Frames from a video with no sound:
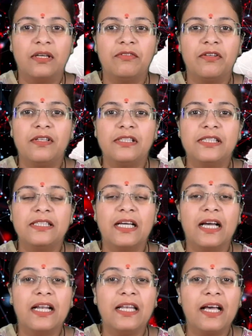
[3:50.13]
we will see the
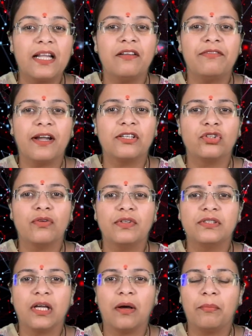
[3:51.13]
clear effects of this
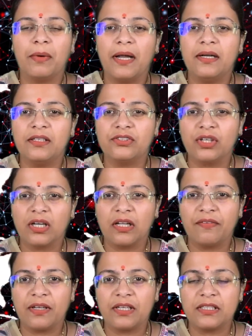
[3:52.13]
combined destructive
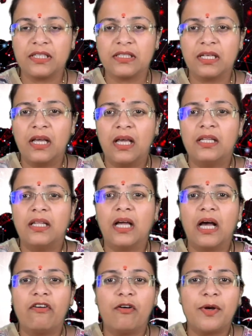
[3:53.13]
energies. The
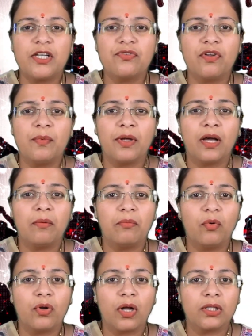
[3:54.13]
governments will become
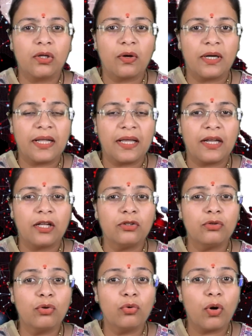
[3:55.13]
more authoritarian
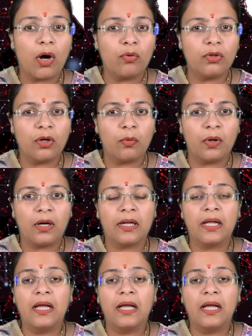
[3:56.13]
throughout the world.